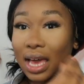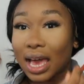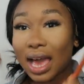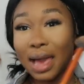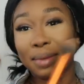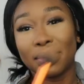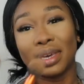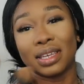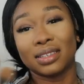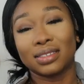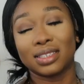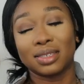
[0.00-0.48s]

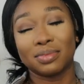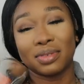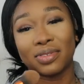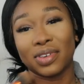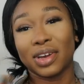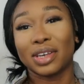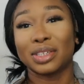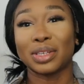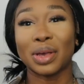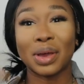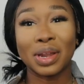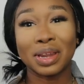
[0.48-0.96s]
I mean, to be
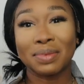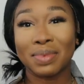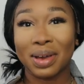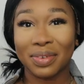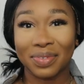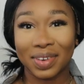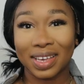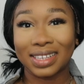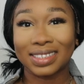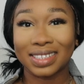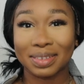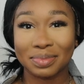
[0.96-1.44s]
fair, it's only my
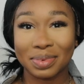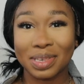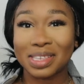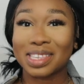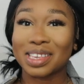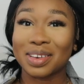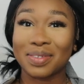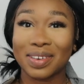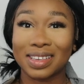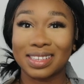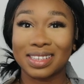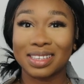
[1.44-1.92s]
face that
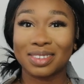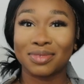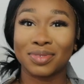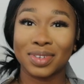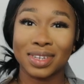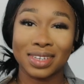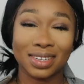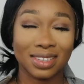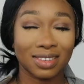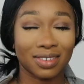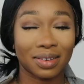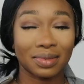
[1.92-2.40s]
PCOS is
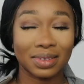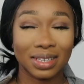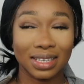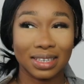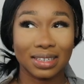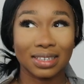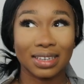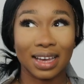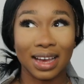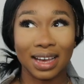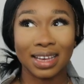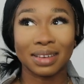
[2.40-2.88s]
really
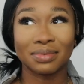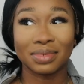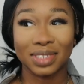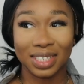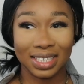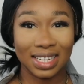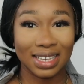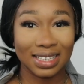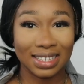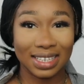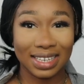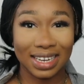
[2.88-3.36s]
disrupted. I am
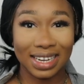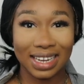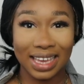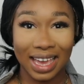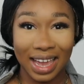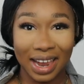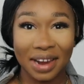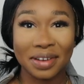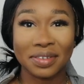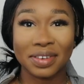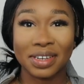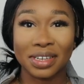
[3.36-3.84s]
genetically
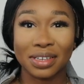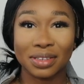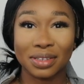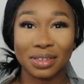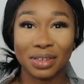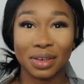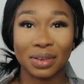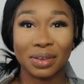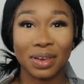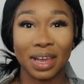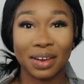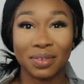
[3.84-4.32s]
hairy,
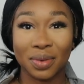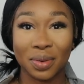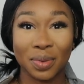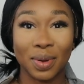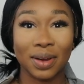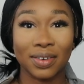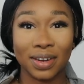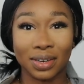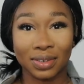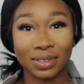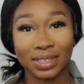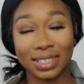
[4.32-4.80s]
so
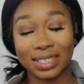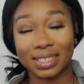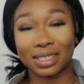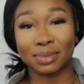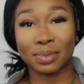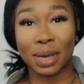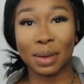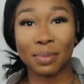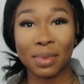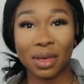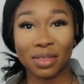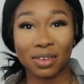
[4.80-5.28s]
everywhere else is
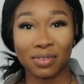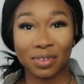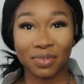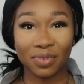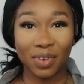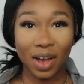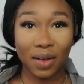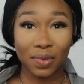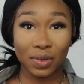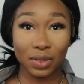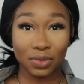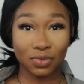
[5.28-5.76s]
my mother and
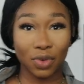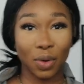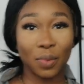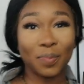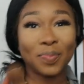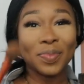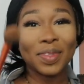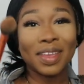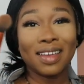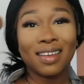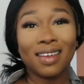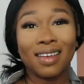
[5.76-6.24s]
father's fault.
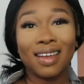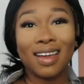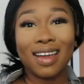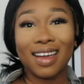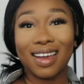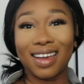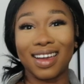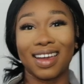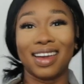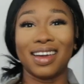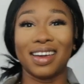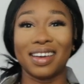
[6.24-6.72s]

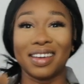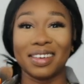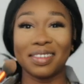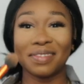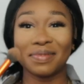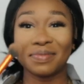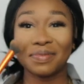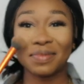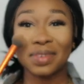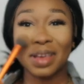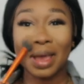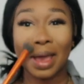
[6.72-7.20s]

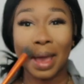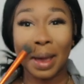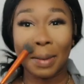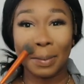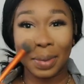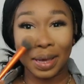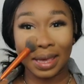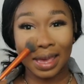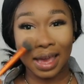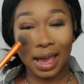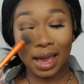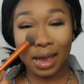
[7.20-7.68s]

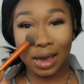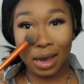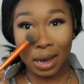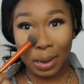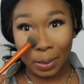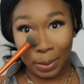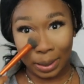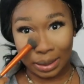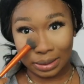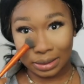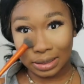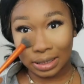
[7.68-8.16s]
But yeah, I
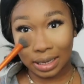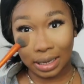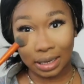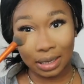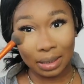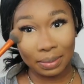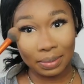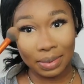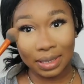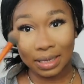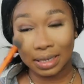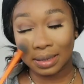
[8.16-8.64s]
can't wait to like
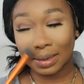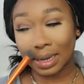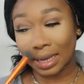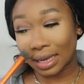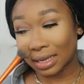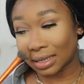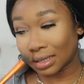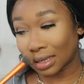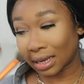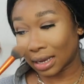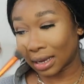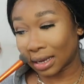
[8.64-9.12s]
complete
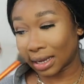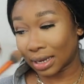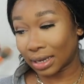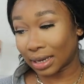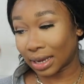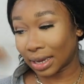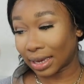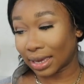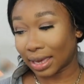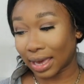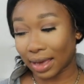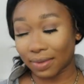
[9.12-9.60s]
laser and
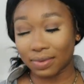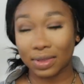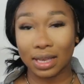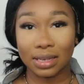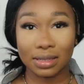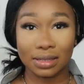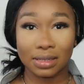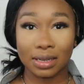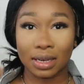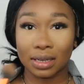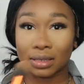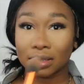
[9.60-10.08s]
like get
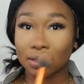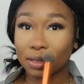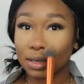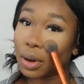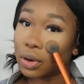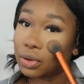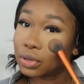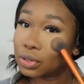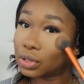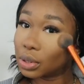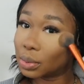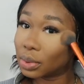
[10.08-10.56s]
that done.
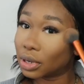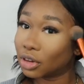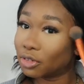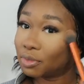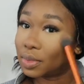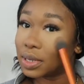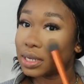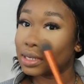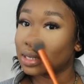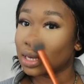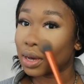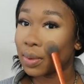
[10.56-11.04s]
But on the topic of
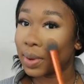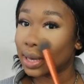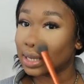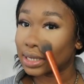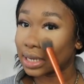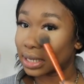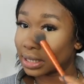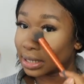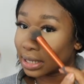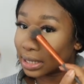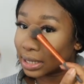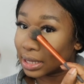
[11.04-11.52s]

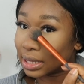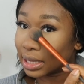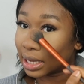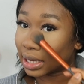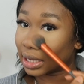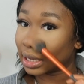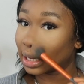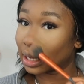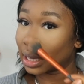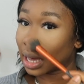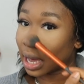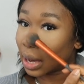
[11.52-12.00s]
PCOS, I did
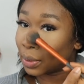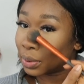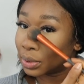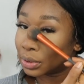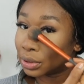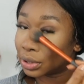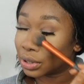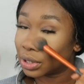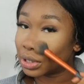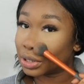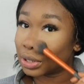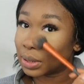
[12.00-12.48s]
think I
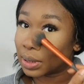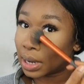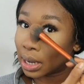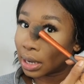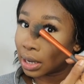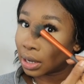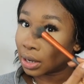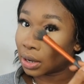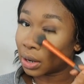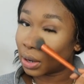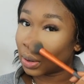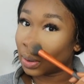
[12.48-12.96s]
was going to do
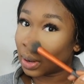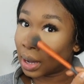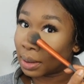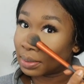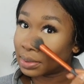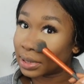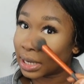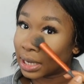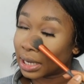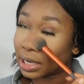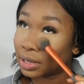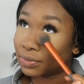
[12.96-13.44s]
like a whole
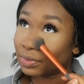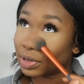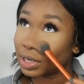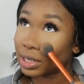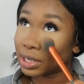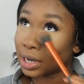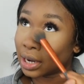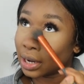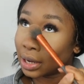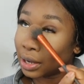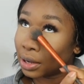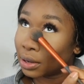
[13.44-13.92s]
updated
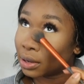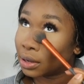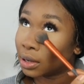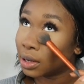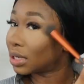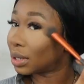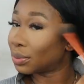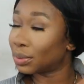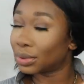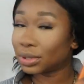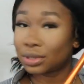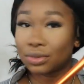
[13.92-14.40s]
video.
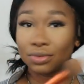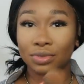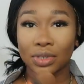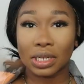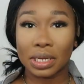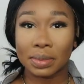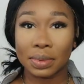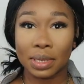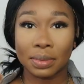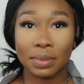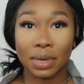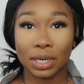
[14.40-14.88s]
There wouldn't
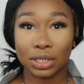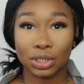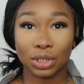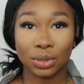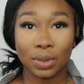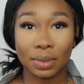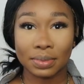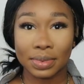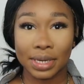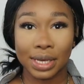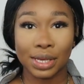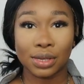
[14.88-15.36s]
really be much
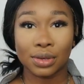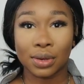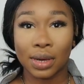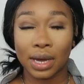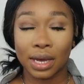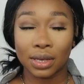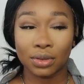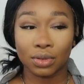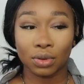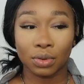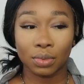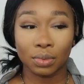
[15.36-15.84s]
to update you
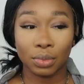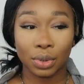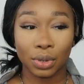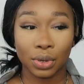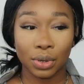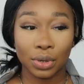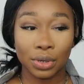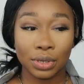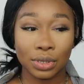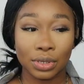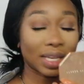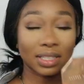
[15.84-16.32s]
guys on
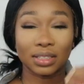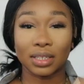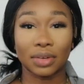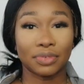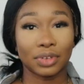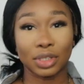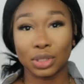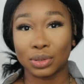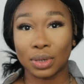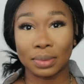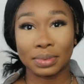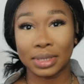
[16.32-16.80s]
because there's
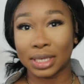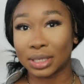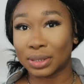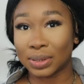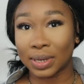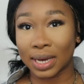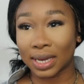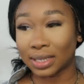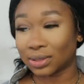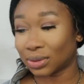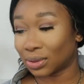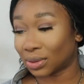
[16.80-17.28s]
nothing to update
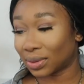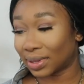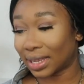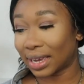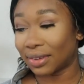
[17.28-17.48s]
you guys on.